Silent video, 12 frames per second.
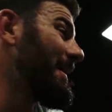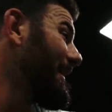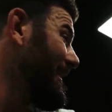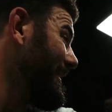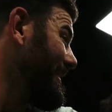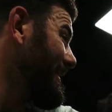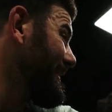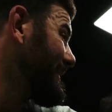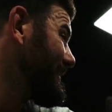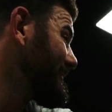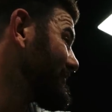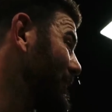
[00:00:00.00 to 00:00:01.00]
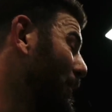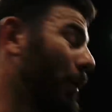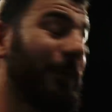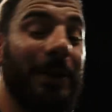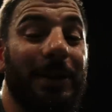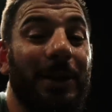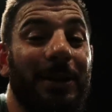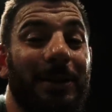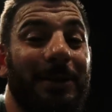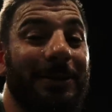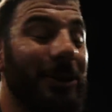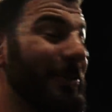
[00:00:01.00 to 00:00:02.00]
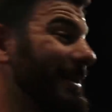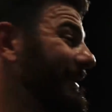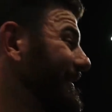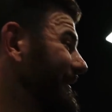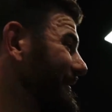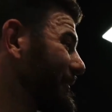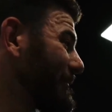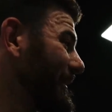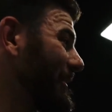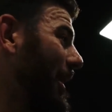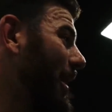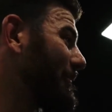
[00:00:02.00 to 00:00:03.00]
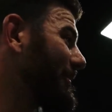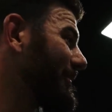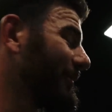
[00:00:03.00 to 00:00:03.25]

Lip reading: So hopefully they're a little bit knobbier,